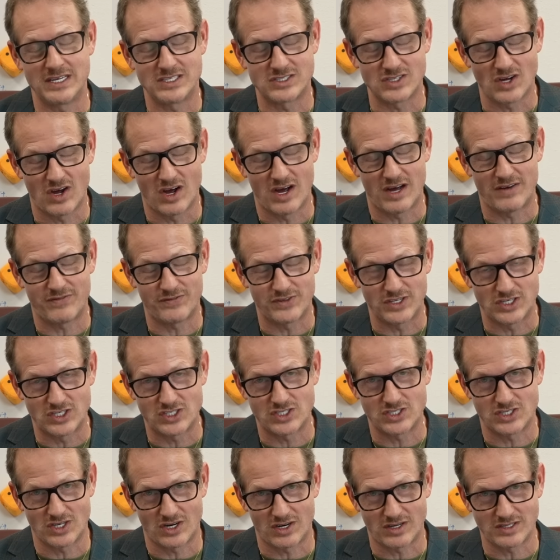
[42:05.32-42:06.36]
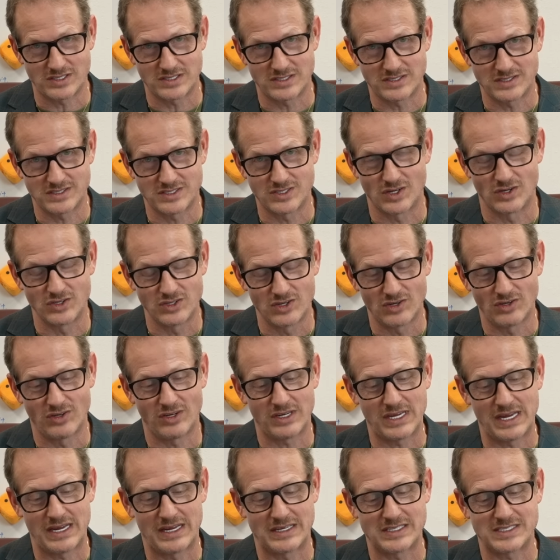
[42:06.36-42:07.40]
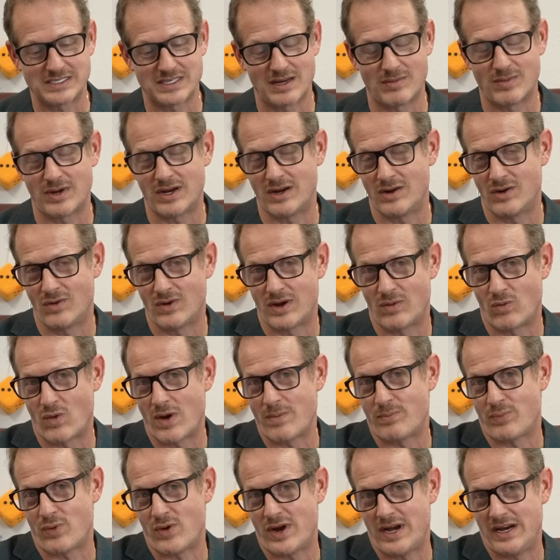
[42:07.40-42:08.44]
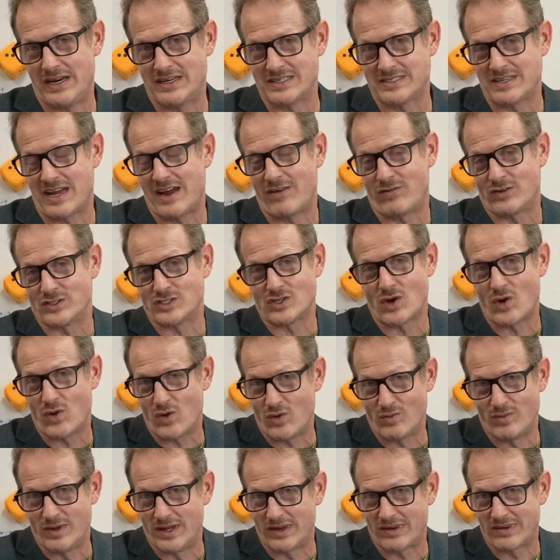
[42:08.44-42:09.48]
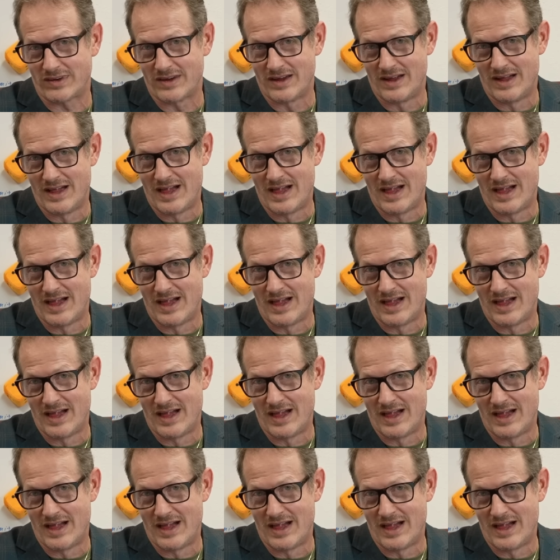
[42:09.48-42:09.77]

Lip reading: is off the charts. So you're looking at someone who at one point in his life was homeless.